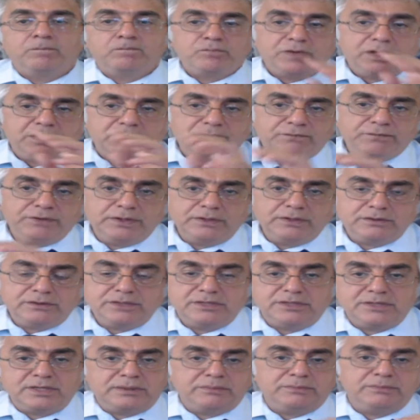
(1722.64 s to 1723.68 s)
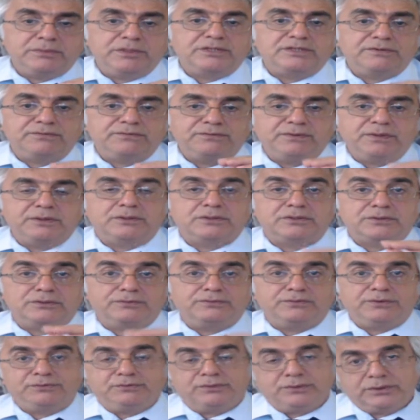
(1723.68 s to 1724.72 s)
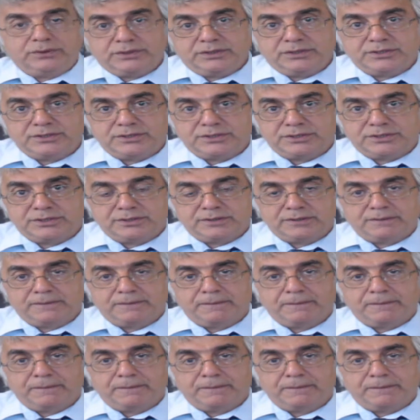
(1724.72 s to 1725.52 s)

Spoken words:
Infinitism is a philosophy for this.